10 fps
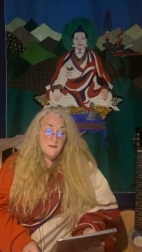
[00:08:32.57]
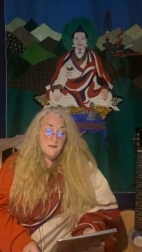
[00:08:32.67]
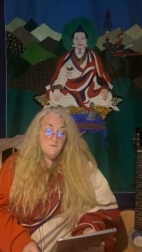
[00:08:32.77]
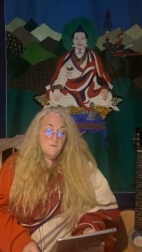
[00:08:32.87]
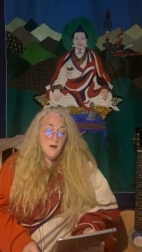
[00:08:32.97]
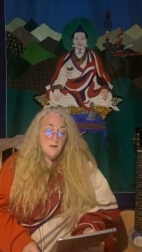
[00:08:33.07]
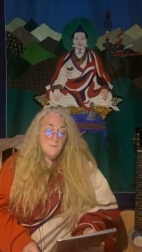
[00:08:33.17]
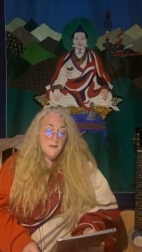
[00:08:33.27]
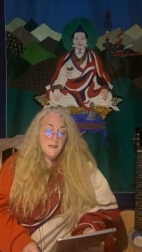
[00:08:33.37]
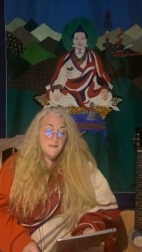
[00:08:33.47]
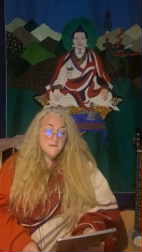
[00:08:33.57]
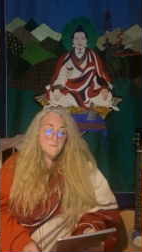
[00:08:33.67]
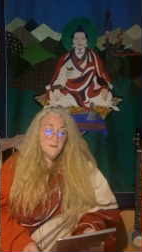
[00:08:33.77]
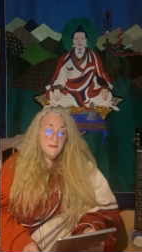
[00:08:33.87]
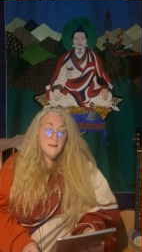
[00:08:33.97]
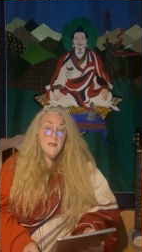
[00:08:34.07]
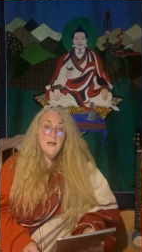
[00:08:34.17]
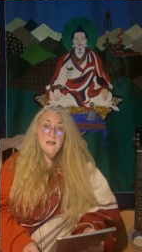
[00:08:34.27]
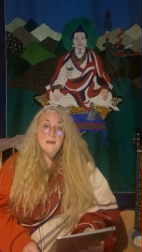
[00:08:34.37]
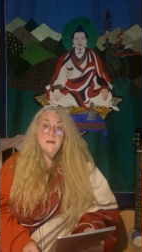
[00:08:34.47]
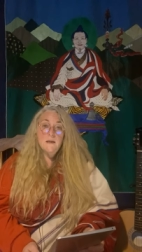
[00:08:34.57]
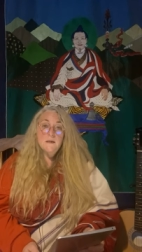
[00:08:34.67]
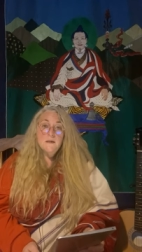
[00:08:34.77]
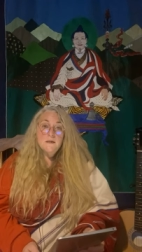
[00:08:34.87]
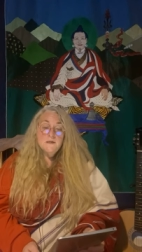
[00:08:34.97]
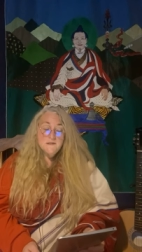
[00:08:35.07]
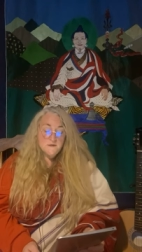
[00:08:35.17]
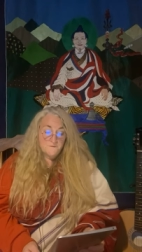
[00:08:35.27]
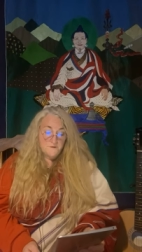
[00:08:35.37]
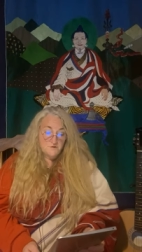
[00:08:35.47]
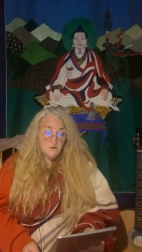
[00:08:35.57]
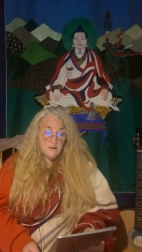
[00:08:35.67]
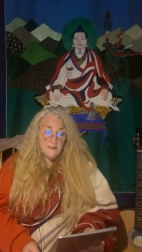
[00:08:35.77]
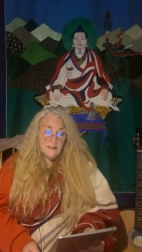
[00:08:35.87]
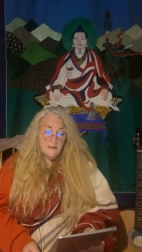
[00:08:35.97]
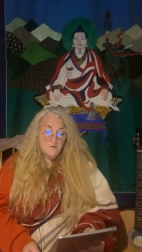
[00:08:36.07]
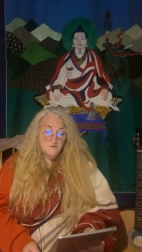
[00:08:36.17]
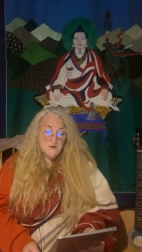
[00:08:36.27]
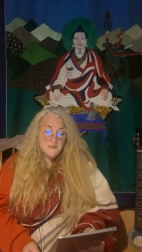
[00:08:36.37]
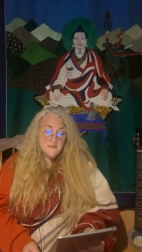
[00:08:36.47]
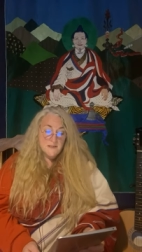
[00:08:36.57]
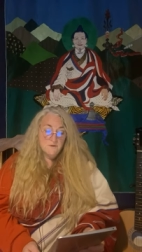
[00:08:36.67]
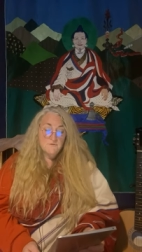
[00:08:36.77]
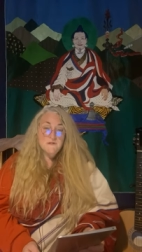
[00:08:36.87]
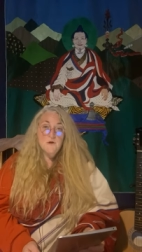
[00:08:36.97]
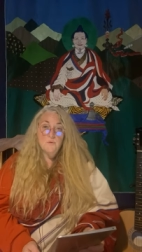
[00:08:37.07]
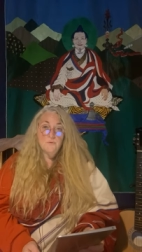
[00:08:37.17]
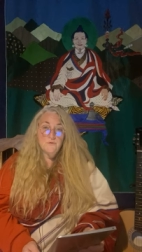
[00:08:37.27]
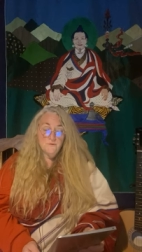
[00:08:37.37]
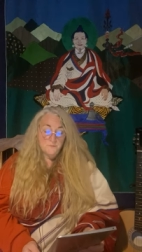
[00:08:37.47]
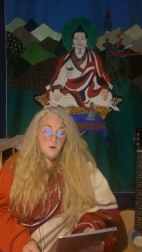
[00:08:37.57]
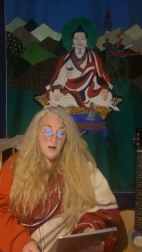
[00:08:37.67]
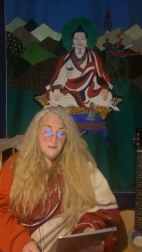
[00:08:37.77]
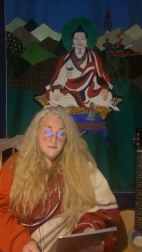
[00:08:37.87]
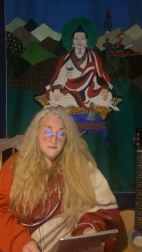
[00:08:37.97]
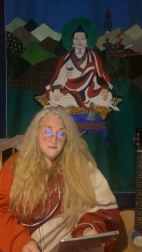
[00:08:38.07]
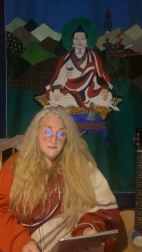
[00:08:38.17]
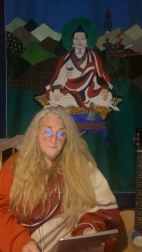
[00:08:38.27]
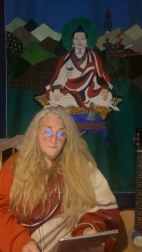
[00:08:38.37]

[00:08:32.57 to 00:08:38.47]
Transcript: if I appeared to be a sufficiently interesting result of practice.